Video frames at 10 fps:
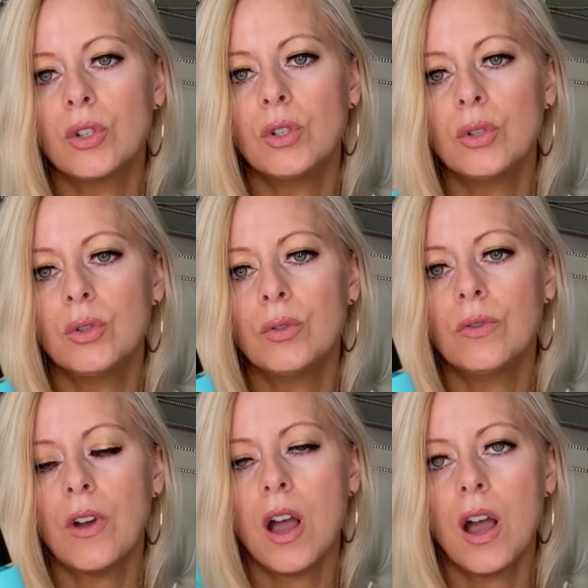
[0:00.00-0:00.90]

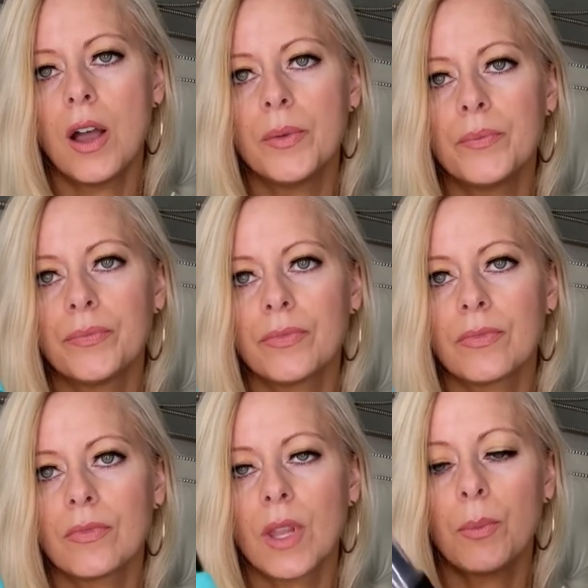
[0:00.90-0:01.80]
you've um,
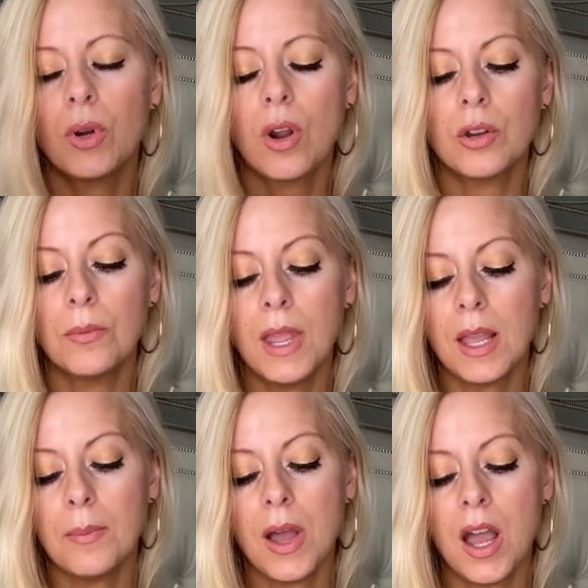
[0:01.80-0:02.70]
put all your
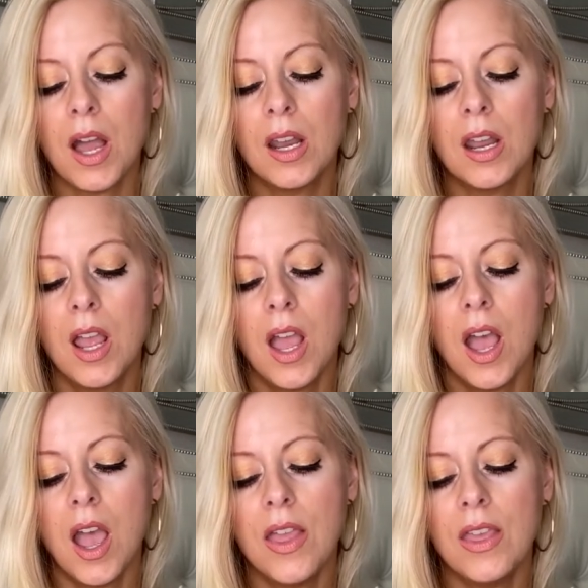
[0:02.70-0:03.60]
makeup on
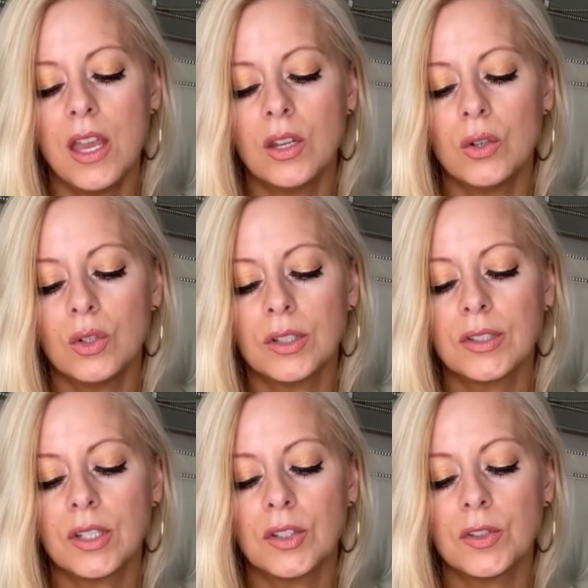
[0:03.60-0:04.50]
and then you
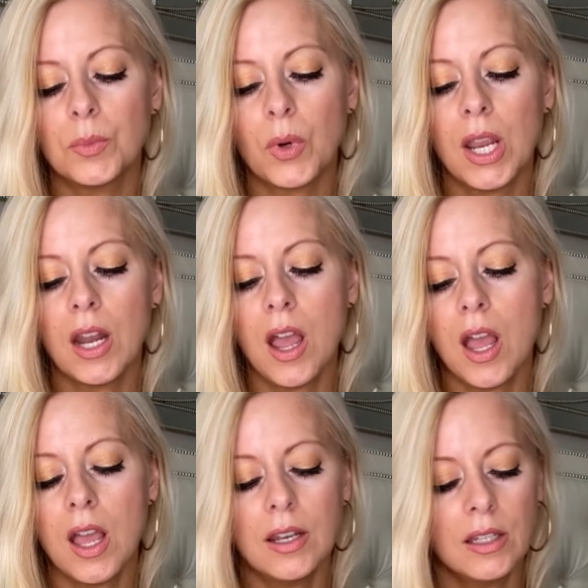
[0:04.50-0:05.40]
just spray it
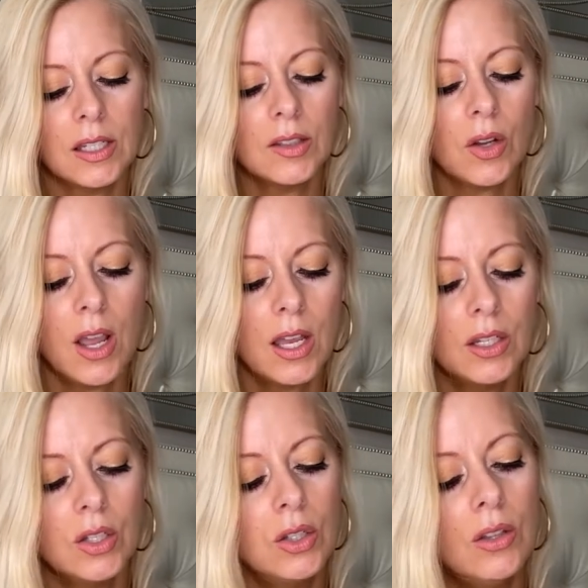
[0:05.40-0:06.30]
on. Let's go ahead
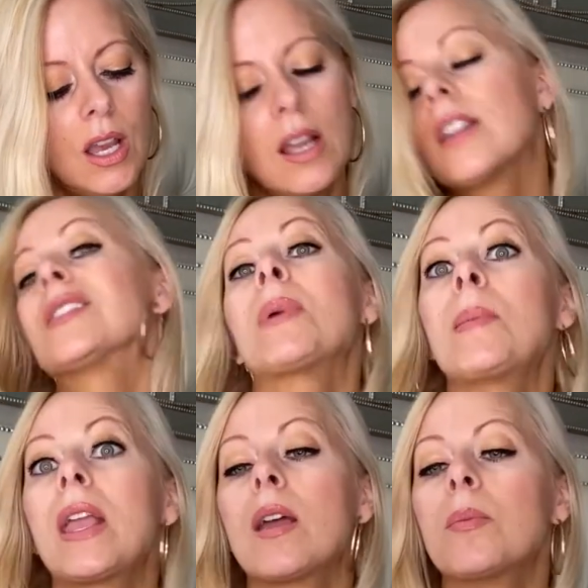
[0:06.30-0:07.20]
and do that because my
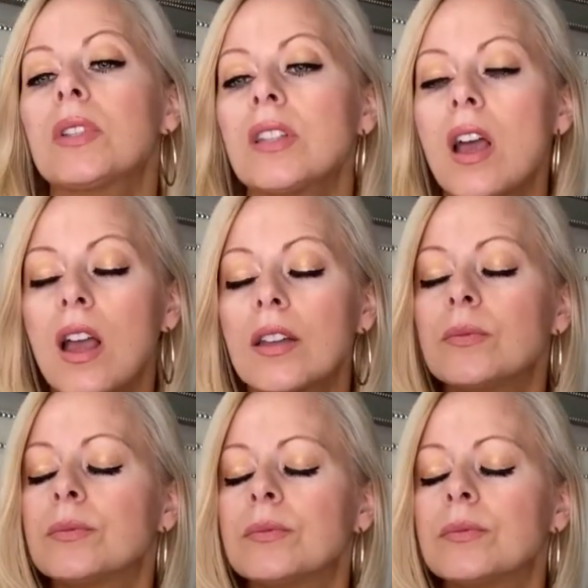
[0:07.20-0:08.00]
makeup is on.